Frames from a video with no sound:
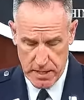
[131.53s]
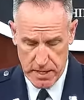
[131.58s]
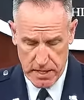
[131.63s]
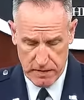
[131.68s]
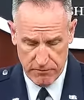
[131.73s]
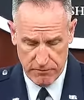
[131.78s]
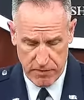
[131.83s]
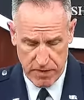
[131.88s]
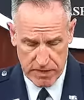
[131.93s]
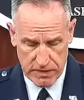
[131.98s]

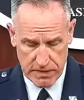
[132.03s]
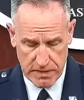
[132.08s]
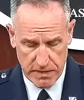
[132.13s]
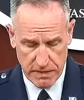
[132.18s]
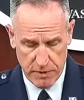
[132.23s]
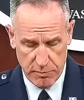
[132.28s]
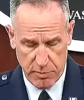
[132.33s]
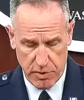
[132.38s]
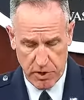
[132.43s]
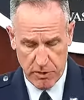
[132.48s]
And finally,
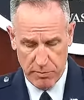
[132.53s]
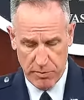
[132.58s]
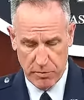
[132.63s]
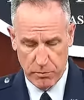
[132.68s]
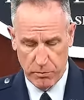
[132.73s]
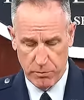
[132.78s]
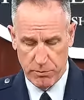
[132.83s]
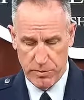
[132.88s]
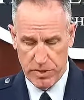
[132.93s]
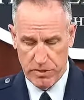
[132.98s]
the
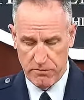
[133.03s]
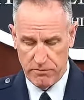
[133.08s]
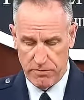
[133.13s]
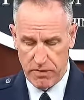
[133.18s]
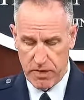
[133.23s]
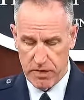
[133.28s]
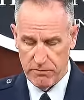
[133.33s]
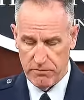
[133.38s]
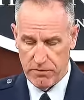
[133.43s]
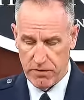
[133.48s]
department will bid a
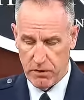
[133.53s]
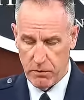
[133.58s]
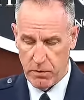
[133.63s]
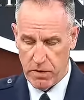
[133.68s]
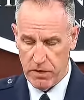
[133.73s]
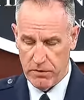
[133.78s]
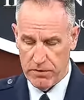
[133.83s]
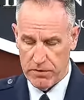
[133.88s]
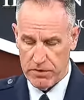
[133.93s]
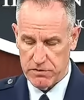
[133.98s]
fond
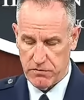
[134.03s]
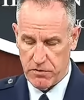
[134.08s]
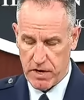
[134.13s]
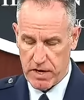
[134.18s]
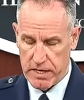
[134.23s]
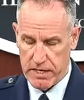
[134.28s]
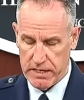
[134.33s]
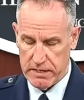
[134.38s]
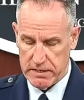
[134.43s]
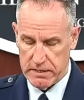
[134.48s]
farewell this
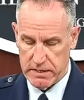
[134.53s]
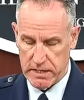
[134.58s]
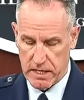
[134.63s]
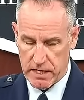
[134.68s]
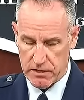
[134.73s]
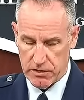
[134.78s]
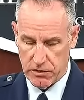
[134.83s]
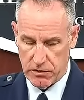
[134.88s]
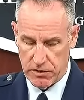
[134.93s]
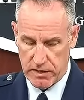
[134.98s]
Friday to
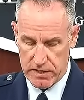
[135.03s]
Dr.